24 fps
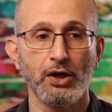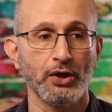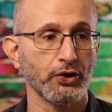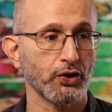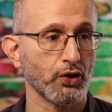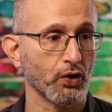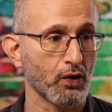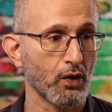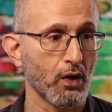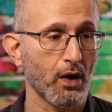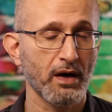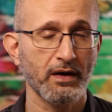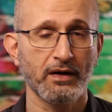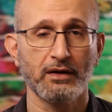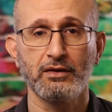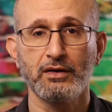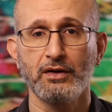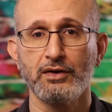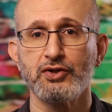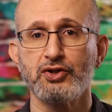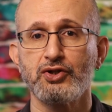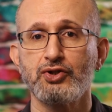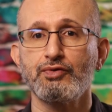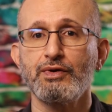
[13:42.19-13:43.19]
You go out into
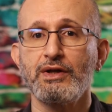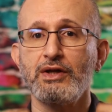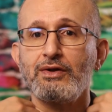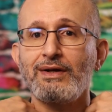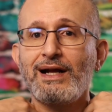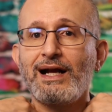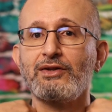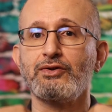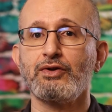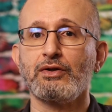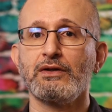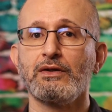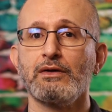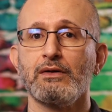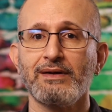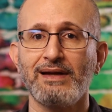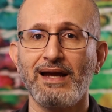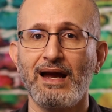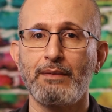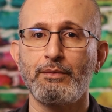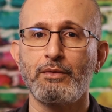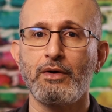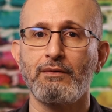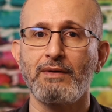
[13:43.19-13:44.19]
the street, you got your little
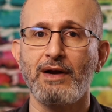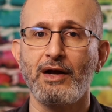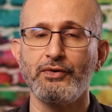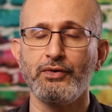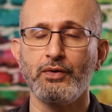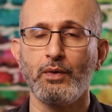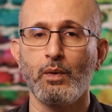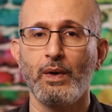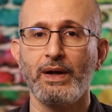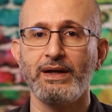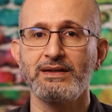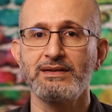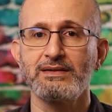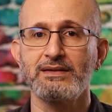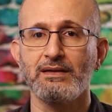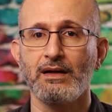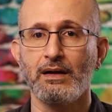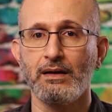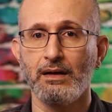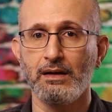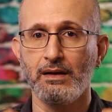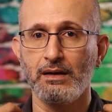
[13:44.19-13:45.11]
camera around your waist,